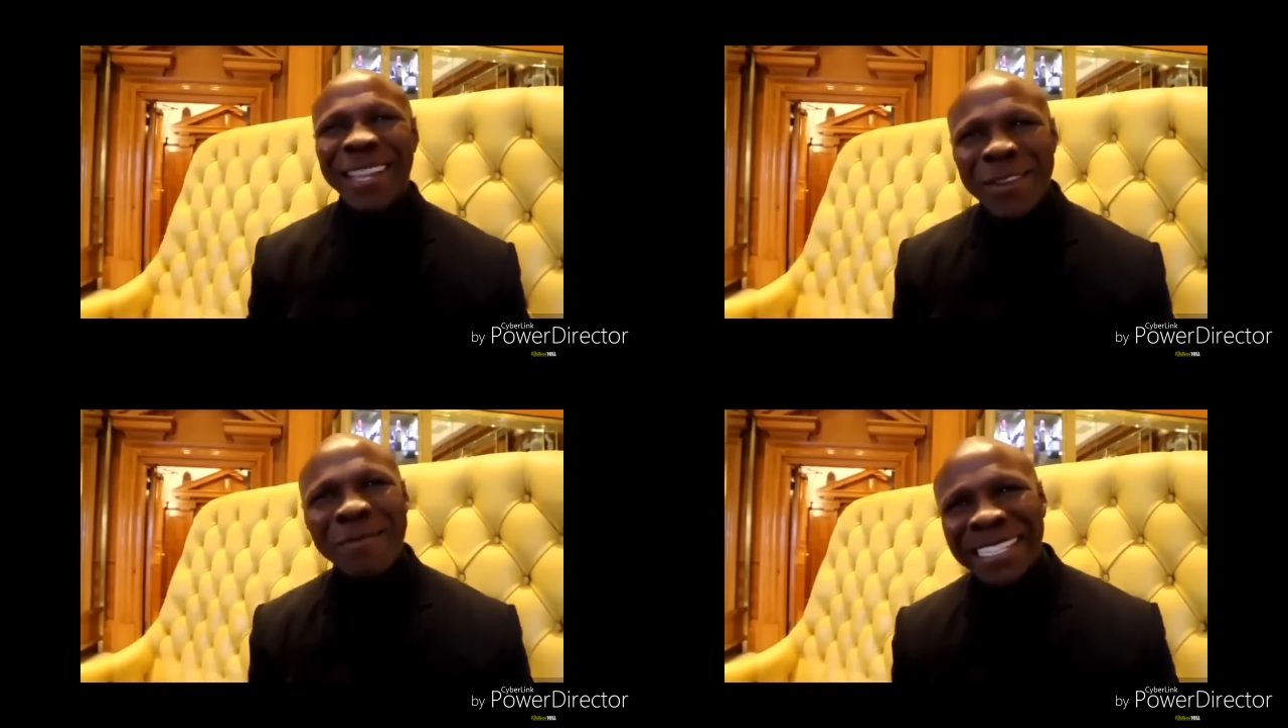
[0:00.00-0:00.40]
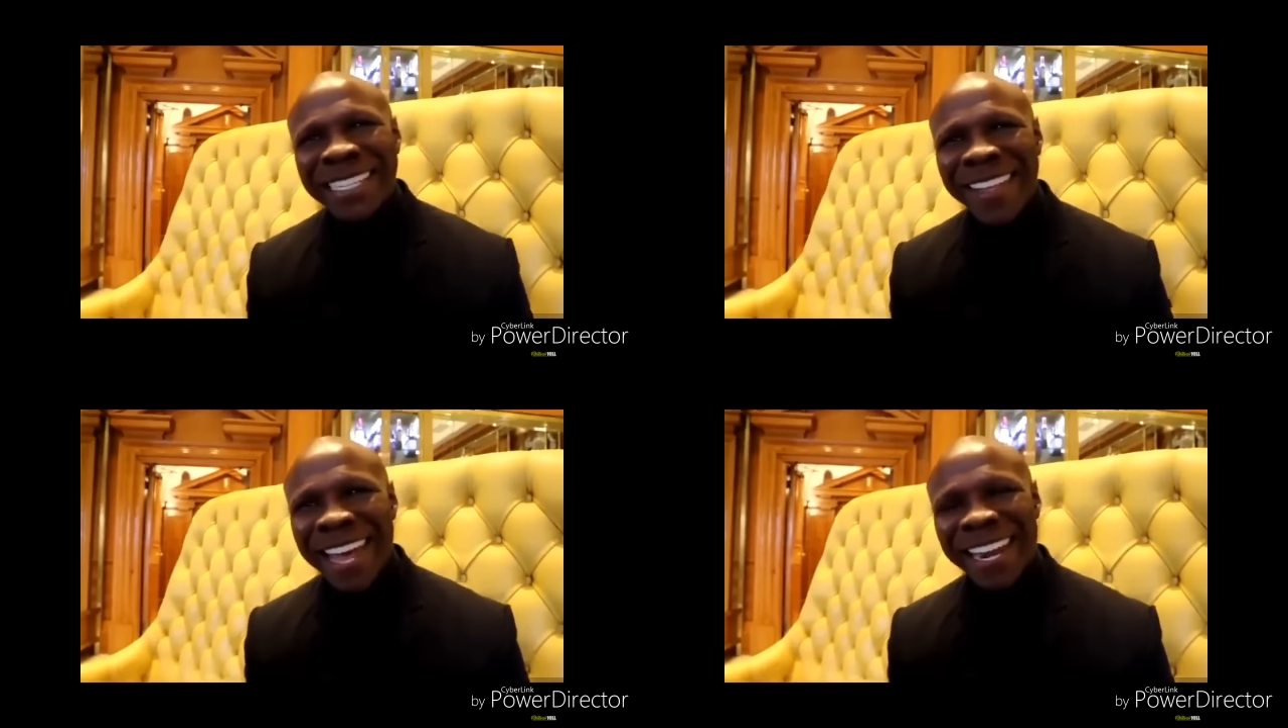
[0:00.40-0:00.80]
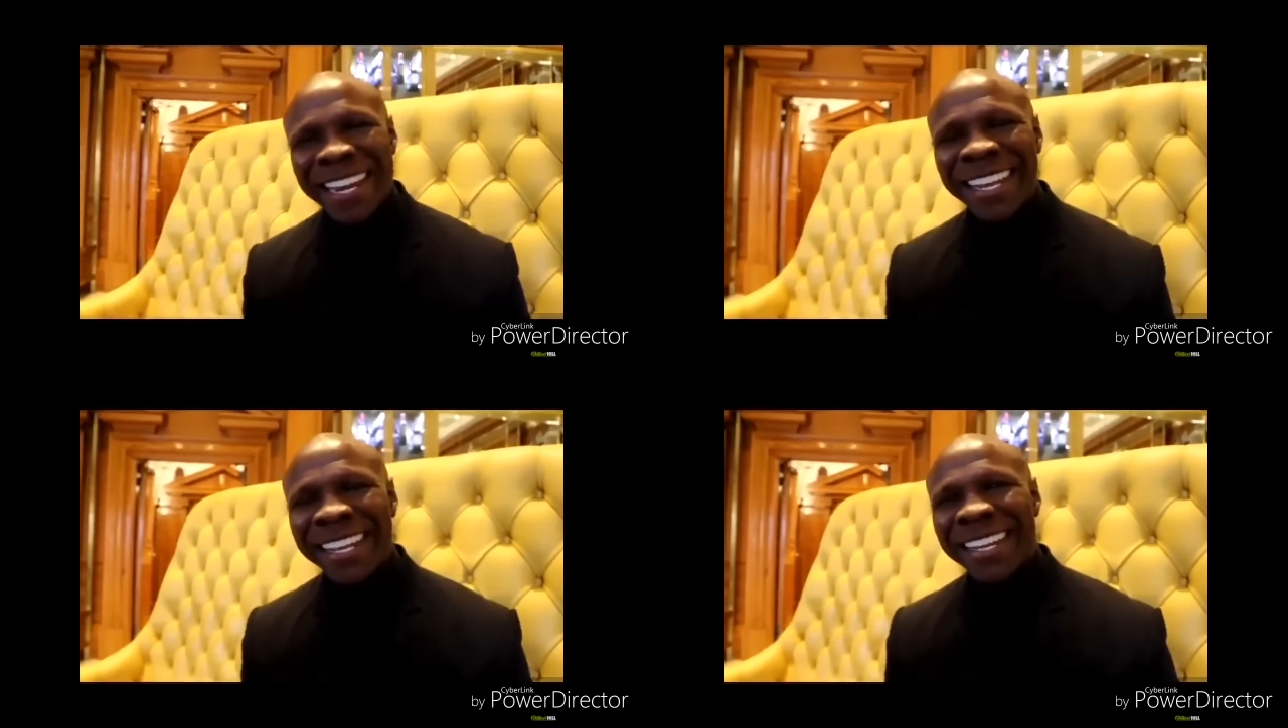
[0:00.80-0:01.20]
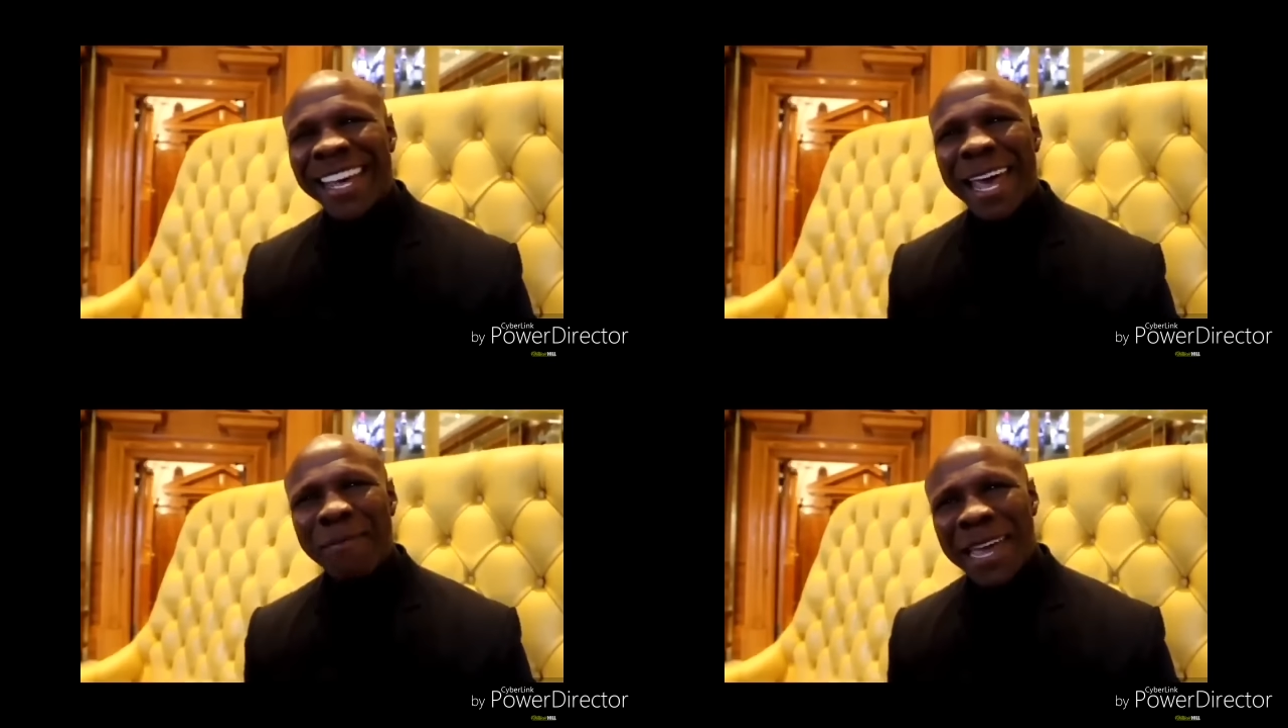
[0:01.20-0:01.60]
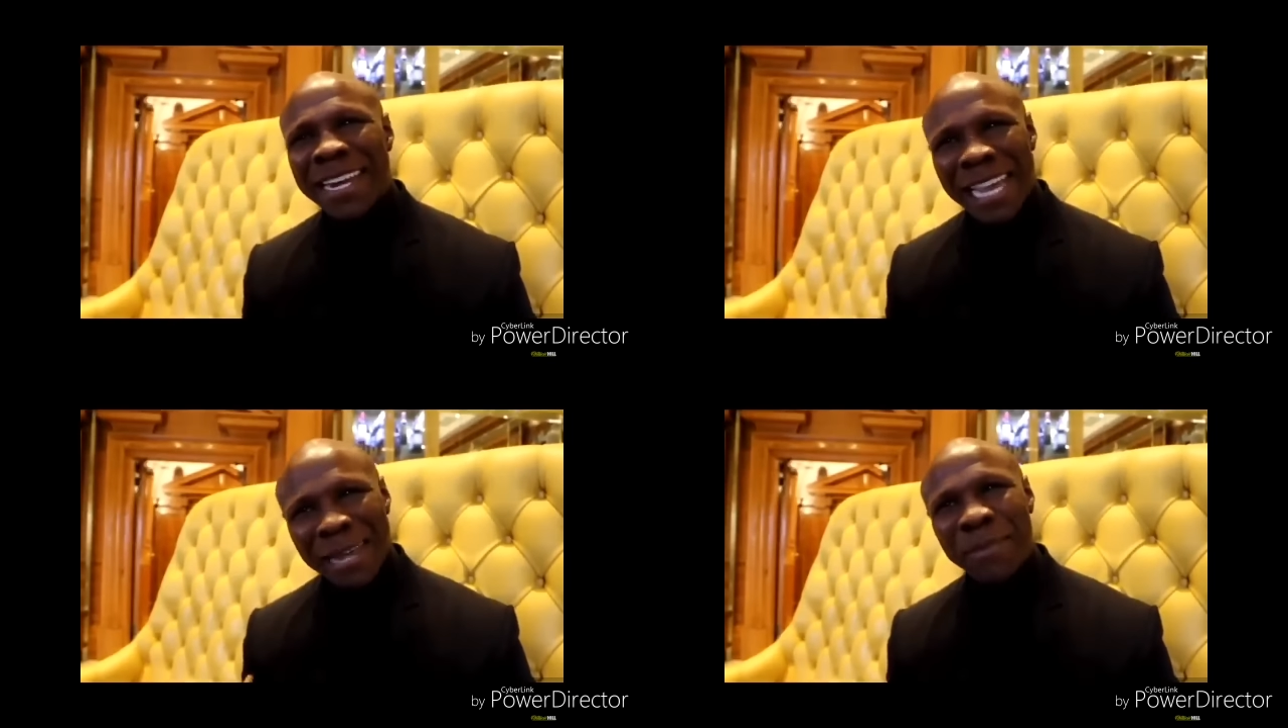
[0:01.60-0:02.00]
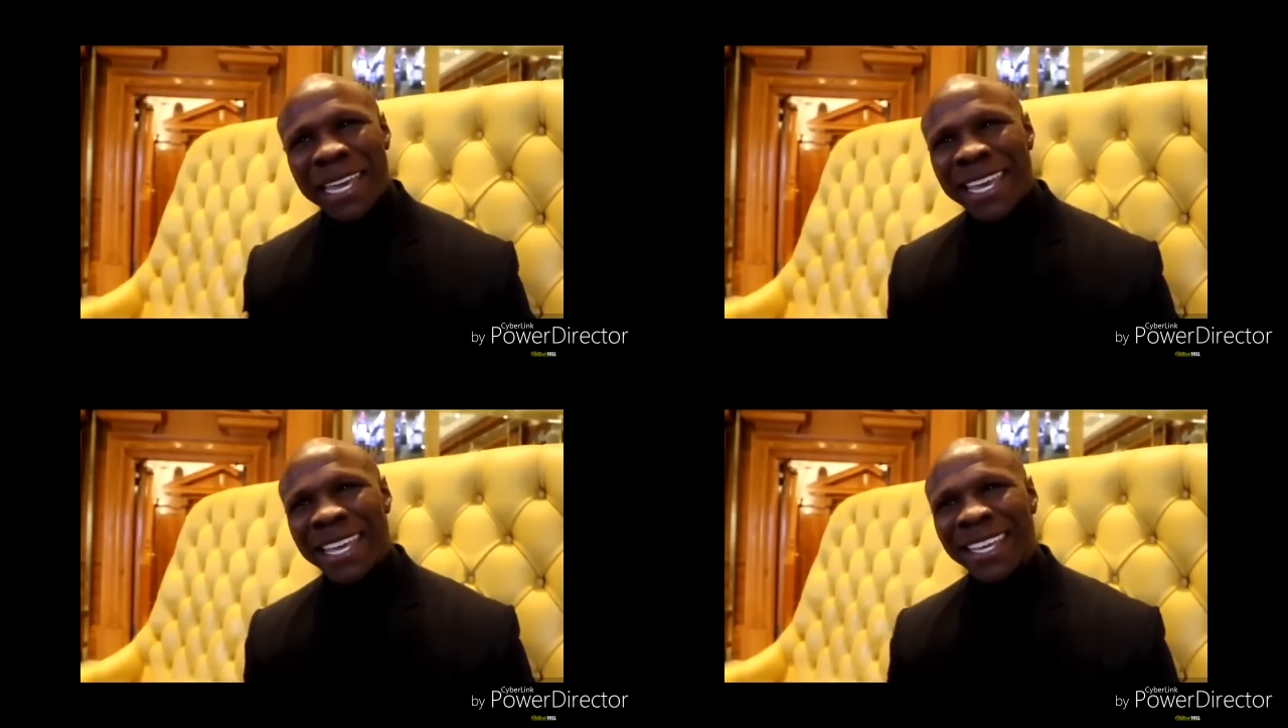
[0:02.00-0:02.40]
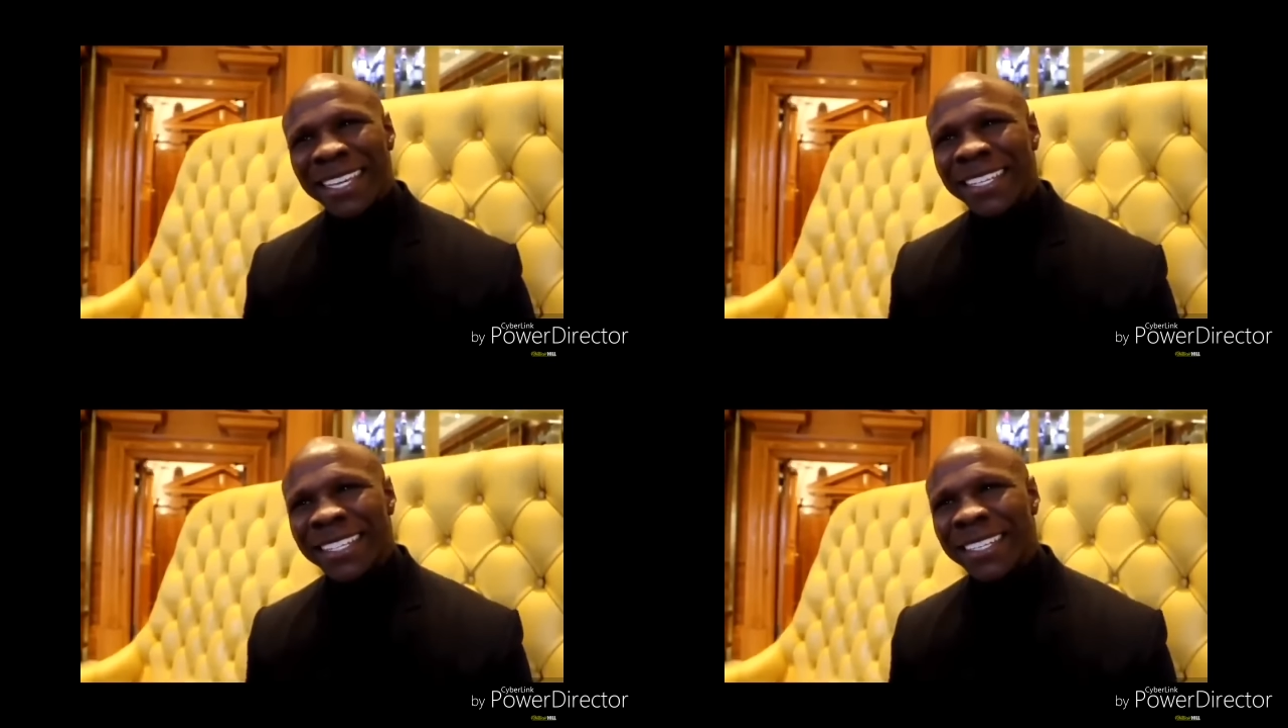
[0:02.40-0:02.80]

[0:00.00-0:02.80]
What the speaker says: Can you imagine that? A man like me.